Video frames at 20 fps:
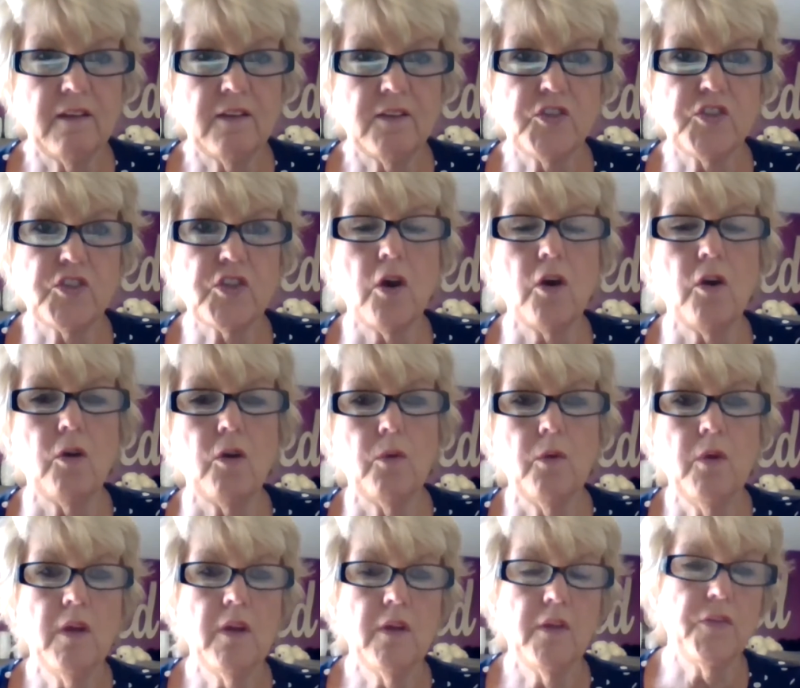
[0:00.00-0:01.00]
So
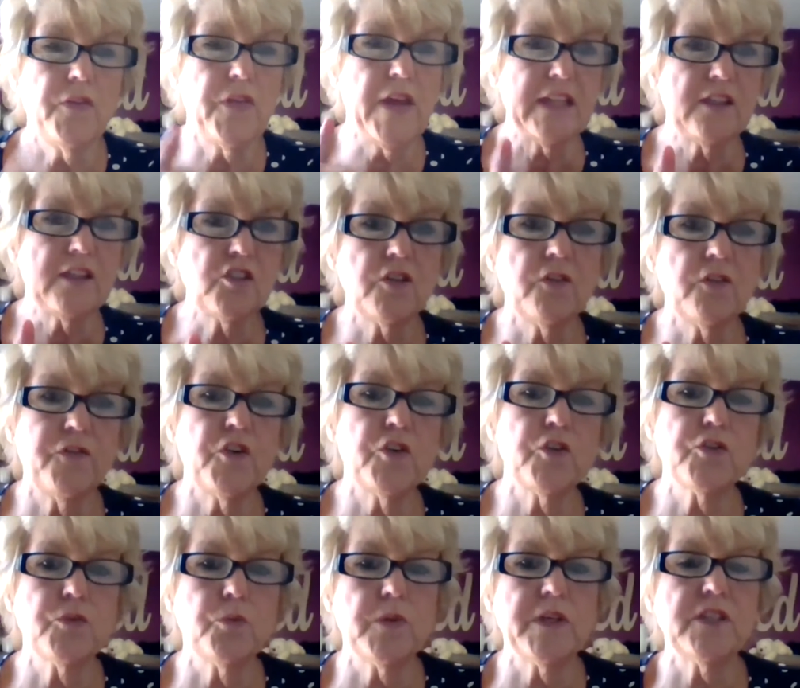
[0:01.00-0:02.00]
that's the
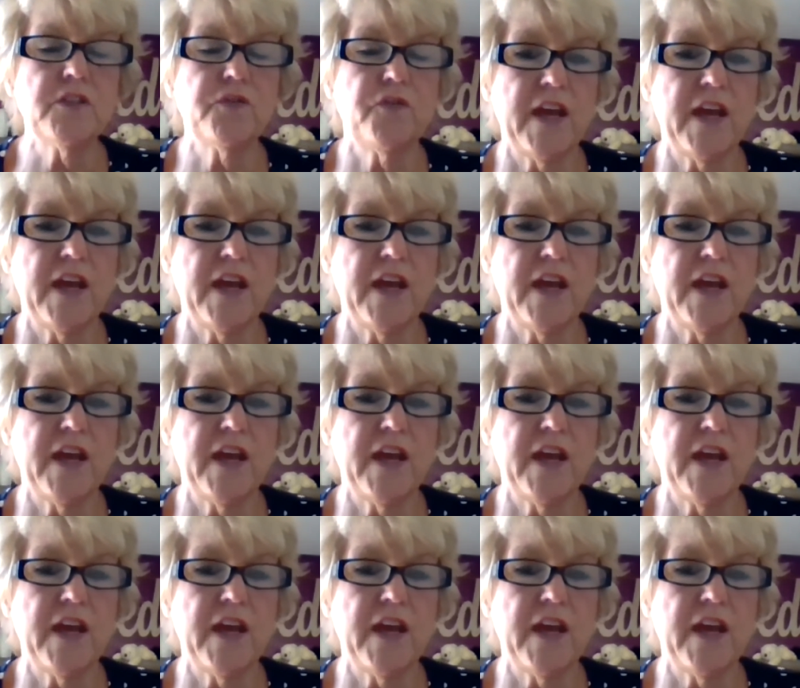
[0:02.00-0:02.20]
first risk